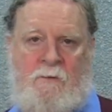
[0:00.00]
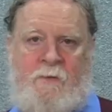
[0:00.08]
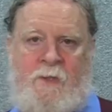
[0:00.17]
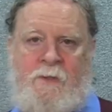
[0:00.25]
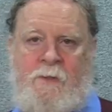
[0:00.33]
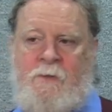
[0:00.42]

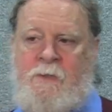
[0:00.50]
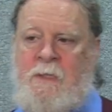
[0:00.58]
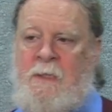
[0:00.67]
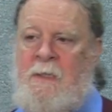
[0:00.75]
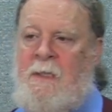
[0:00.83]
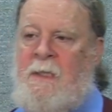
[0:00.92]
features.
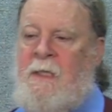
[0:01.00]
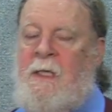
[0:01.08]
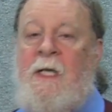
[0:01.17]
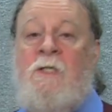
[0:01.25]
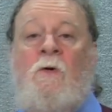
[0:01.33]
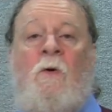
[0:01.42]

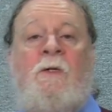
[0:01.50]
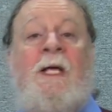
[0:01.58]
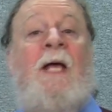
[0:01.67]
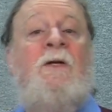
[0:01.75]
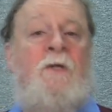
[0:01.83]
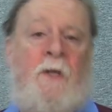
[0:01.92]
It's called
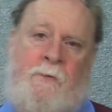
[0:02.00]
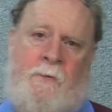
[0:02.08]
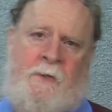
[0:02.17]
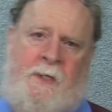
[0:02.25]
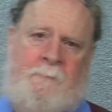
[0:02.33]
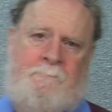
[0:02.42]
And Another
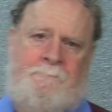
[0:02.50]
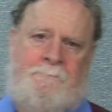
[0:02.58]
Thing.